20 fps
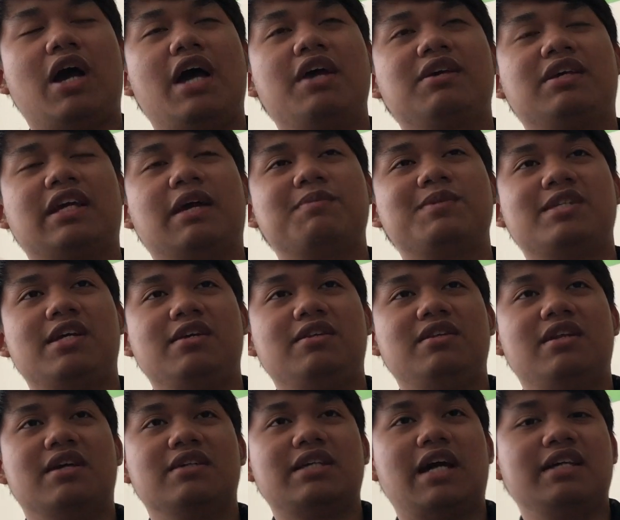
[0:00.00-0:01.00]
I kept saying
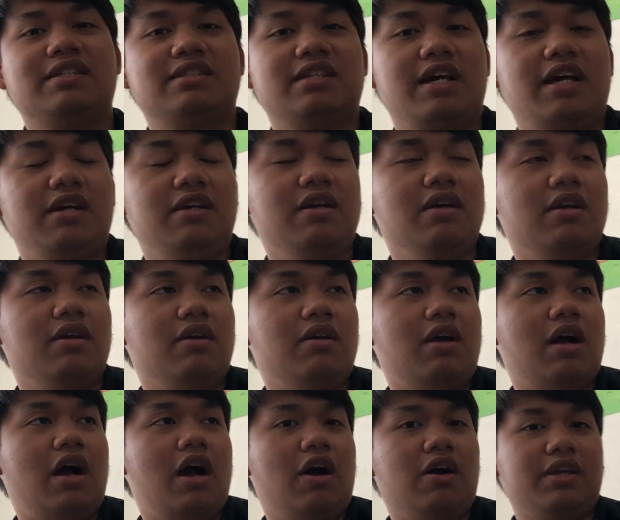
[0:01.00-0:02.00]
this. I say,
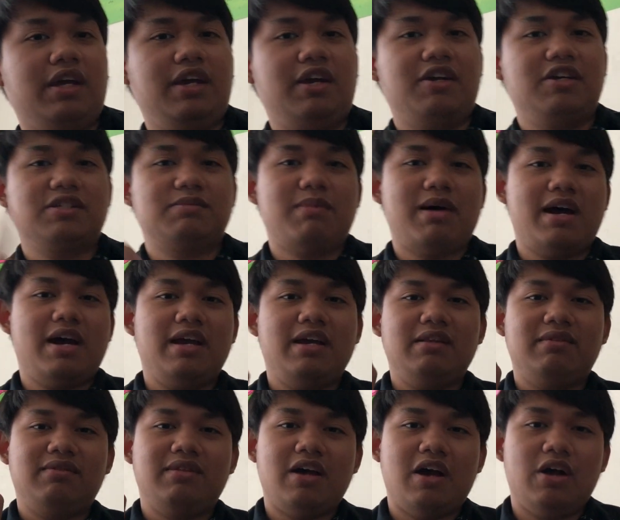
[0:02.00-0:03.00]
okay, here's my
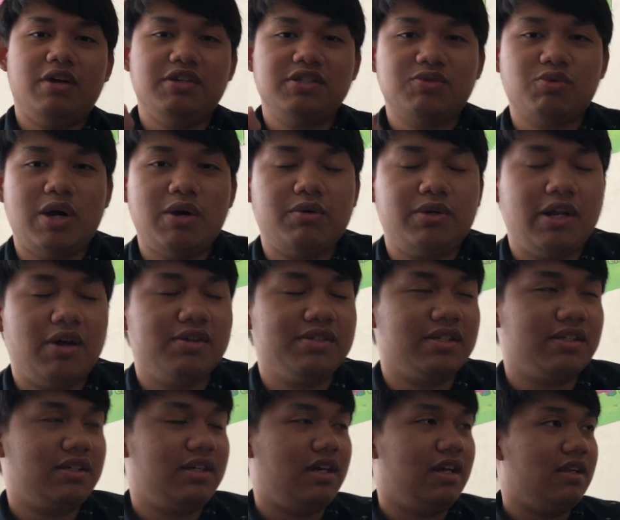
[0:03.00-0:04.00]
this one when I was a
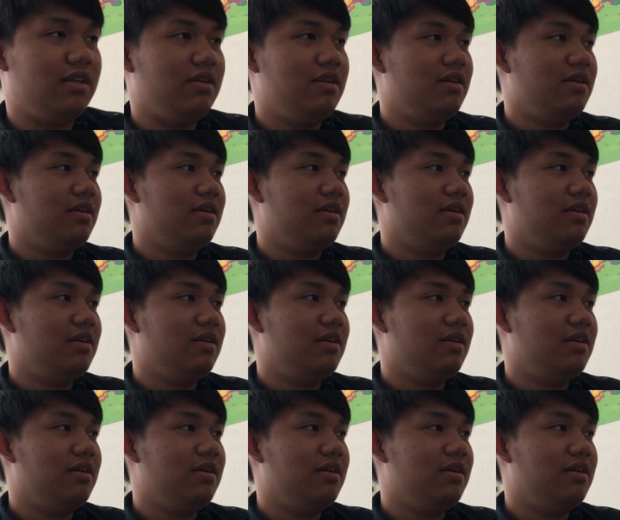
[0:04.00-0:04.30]
kid.